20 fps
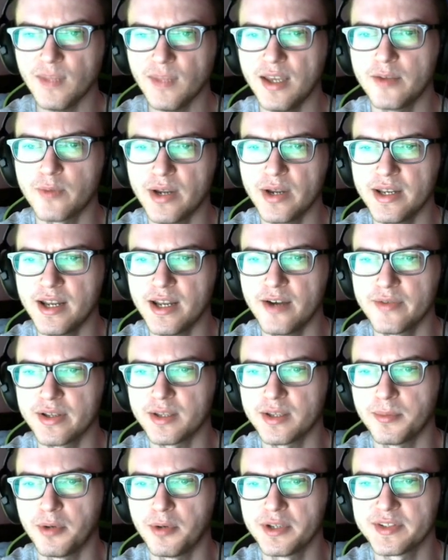And right now, I've got
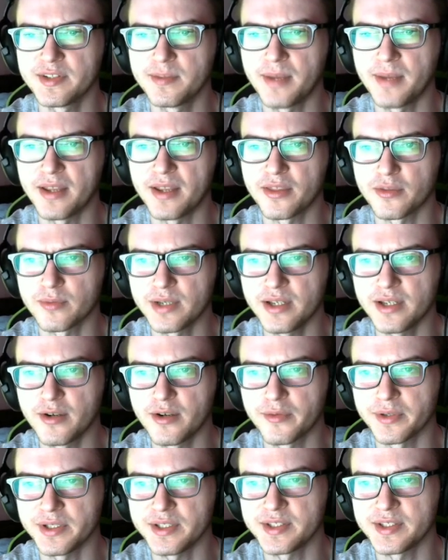the points lead by 3
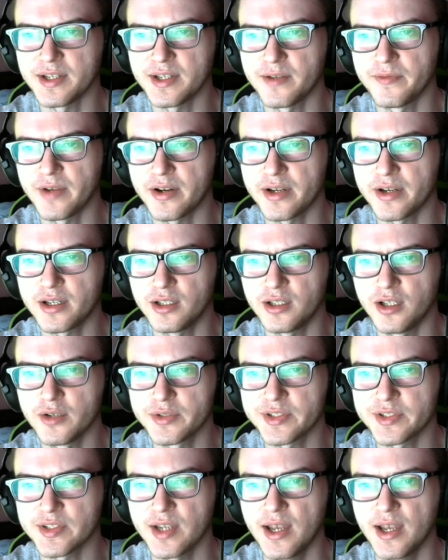over Detail, very
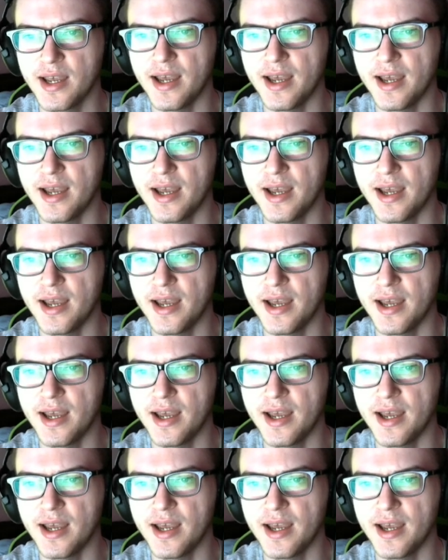close.